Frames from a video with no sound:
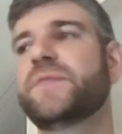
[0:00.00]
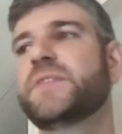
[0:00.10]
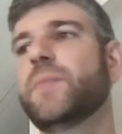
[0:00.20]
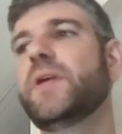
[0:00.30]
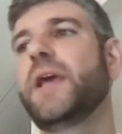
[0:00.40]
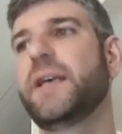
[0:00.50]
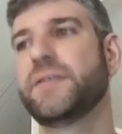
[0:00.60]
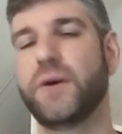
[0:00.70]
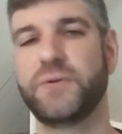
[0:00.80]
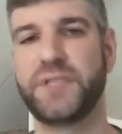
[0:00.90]
someone
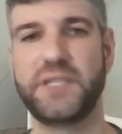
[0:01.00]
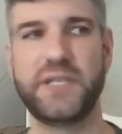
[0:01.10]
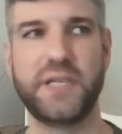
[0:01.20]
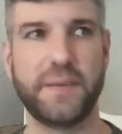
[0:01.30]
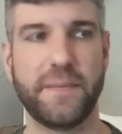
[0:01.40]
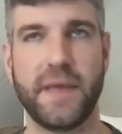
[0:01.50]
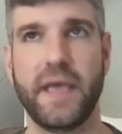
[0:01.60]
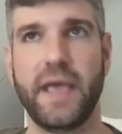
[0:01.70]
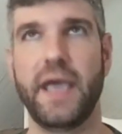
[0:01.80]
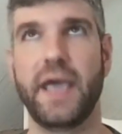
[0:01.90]
has OCD
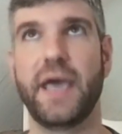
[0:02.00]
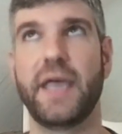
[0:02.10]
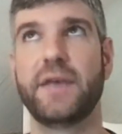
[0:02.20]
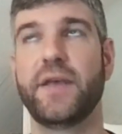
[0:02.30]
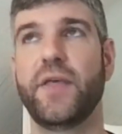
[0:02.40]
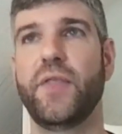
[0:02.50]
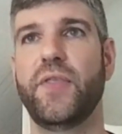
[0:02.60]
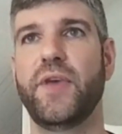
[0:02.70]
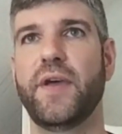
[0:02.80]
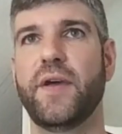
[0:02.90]
and
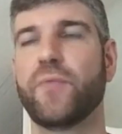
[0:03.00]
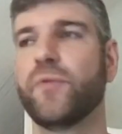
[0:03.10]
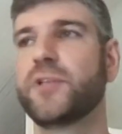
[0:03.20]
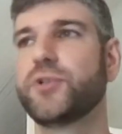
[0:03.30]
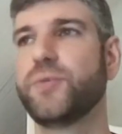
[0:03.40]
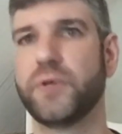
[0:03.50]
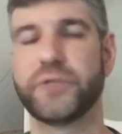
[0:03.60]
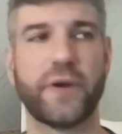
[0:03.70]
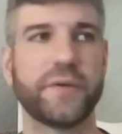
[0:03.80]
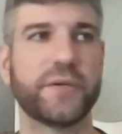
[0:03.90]
their
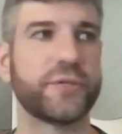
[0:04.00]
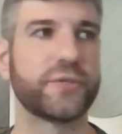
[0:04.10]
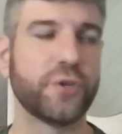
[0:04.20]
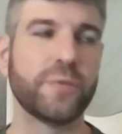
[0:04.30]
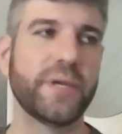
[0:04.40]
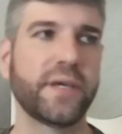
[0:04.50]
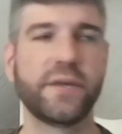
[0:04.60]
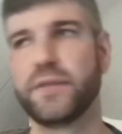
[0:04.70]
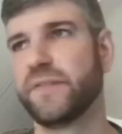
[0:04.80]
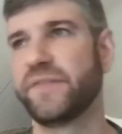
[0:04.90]
rituals are
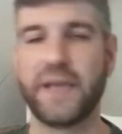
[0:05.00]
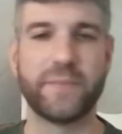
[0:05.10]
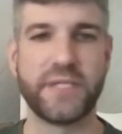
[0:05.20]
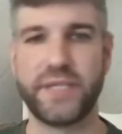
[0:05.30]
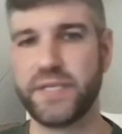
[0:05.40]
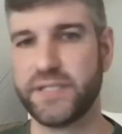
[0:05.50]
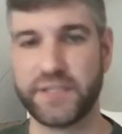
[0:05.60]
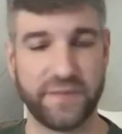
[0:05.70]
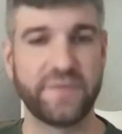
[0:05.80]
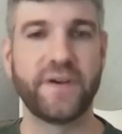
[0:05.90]
disturbing the
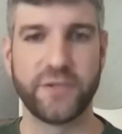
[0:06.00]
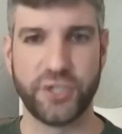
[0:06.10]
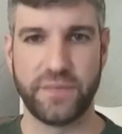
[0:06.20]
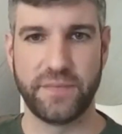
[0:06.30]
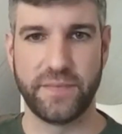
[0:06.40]
family's function,